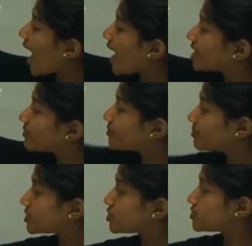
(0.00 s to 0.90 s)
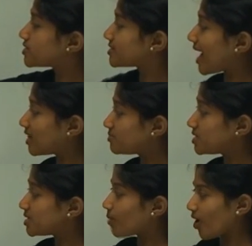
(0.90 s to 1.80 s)
And it produces
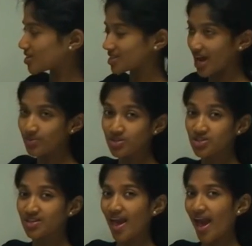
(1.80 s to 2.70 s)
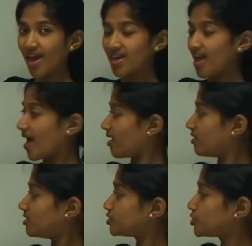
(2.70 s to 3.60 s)
aluminium oxide, which is
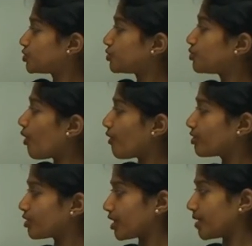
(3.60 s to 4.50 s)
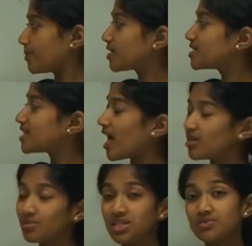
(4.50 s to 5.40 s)
Al2O3. Because
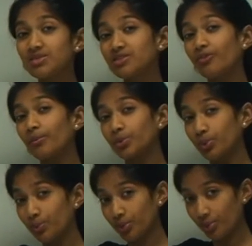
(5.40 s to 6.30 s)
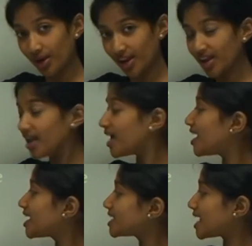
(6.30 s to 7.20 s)
aluminium is from group 3,
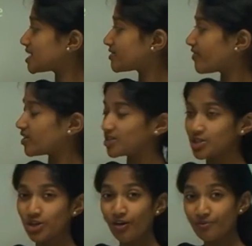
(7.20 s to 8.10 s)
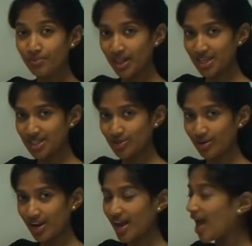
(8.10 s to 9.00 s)
it has a valency of
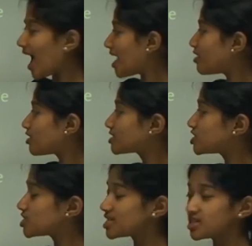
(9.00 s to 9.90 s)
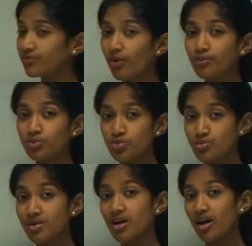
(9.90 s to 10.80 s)
+3, and oxygen is from
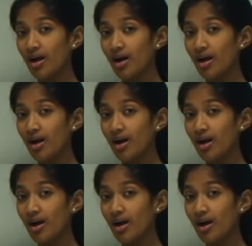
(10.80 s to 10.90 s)
group